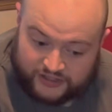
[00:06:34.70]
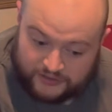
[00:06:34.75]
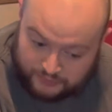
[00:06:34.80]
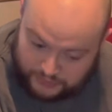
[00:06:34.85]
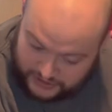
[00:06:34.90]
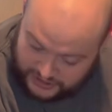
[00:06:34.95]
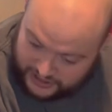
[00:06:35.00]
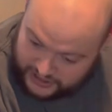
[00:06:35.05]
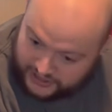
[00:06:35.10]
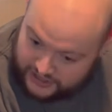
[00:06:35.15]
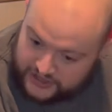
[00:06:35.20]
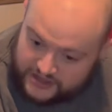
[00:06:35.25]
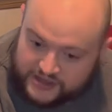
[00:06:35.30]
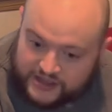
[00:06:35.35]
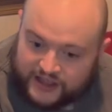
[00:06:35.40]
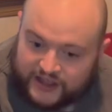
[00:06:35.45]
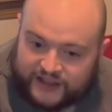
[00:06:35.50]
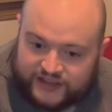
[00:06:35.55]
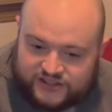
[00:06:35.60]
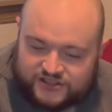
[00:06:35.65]
be
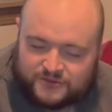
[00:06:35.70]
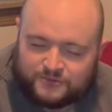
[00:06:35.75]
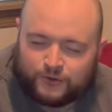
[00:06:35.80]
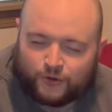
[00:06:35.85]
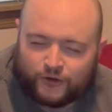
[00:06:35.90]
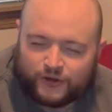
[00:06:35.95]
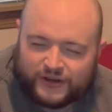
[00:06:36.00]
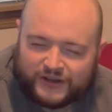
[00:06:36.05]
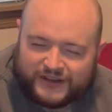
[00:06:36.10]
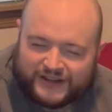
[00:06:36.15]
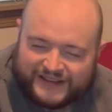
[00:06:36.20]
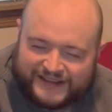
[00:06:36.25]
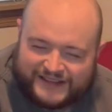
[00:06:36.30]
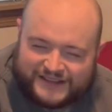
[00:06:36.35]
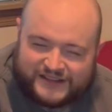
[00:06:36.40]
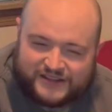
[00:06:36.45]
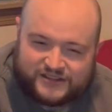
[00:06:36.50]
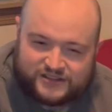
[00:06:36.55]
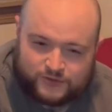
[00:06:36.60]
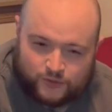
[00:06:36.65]
a support in his
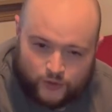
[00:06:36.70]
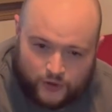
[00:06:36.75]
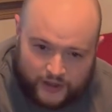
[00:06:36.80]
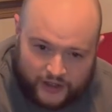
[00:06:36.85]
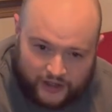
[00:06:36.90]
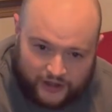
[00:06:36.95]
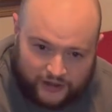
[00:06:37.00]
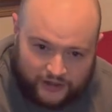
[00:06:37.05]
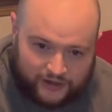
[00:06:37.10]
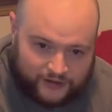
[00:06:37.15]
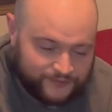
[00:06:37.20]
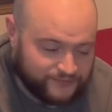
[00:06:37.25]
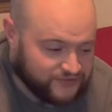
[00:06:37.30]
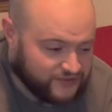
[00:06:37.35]
as well.